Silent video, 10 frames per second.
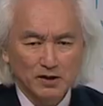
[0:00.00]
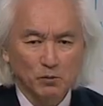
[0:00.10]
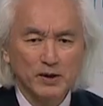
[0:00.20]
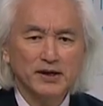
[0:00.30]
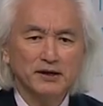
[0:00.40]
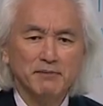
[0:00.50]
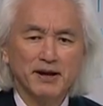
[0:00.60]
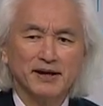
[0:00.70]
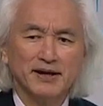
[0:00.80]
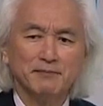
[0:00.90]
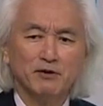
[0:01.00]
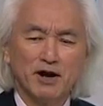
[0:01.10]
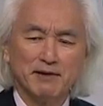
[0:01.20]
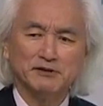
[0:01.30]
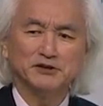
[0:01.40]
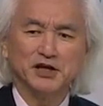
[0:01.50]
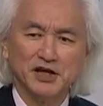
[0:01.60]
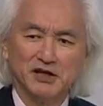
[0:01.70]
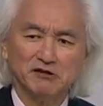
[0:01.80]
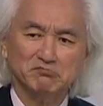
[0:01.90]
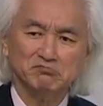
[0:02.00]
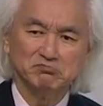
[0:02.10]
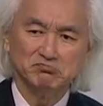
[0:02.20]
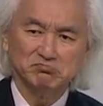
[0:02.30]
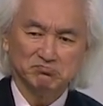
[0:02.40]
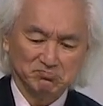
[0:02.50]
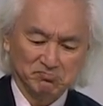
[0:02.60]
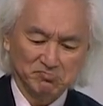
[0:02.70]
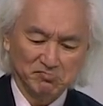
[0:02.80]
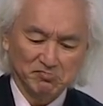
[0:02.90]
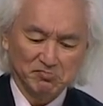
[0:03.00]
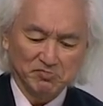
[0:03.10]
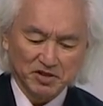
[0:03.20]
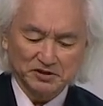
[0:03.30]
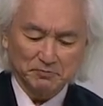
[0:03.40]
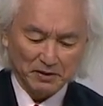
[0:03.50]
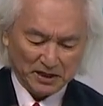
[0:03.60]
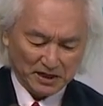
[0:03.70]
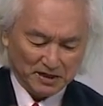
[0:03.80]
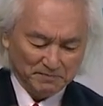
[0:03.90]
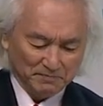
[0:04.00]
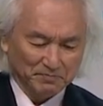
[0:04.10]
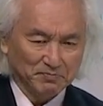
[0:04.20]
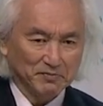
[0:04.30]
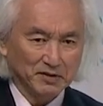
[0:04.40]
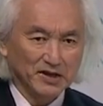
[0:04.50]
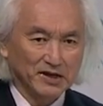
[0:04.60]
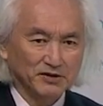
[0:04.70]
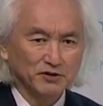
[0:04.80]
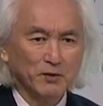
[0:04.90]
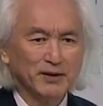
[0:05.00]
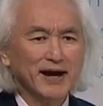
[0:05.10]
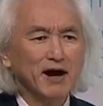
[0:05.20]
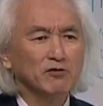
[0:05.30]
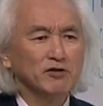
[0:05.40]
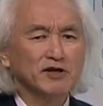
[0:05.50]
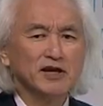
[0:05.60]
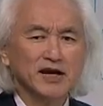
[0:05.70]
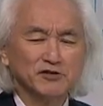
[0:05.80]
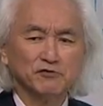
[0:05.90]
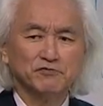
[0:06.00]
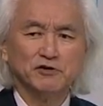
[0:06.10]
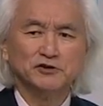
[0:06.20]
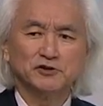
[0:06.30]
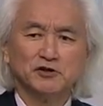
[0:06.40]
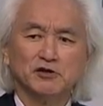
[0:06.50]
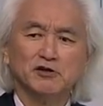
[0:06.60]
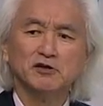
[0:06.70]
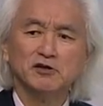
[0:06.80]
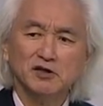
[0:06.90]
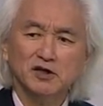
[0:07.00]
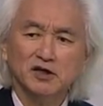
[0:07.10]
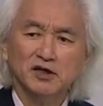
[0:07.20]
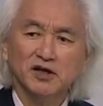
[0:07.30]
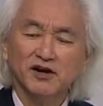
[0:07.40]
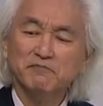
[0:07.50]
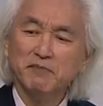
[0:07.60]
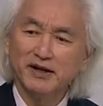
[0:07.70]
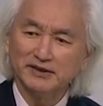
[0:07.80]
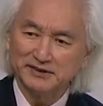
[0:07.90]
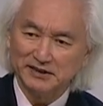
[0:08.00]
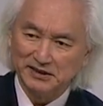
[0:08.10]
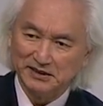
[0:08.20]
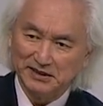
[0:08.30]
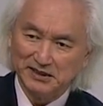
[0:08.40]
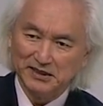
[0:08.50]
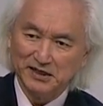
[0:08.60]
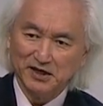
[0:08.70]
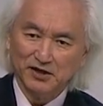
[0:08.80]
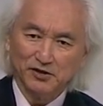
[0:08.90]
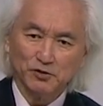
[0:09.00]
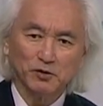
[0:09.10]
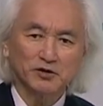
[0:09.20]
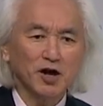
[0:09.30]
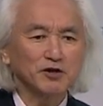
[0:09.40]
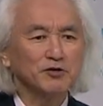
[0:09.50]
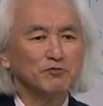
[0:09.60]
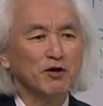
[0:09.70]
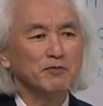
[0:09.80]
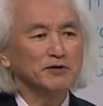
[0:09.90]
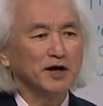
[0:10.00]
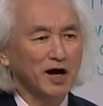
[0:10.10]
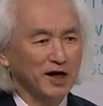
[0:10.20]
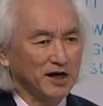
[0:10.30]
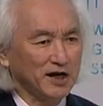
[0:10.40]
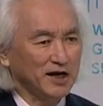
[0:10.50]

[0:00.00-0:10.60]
we can make an MRI machine this big. You are now looking at the future of medicine. You will talk to RoboDoc,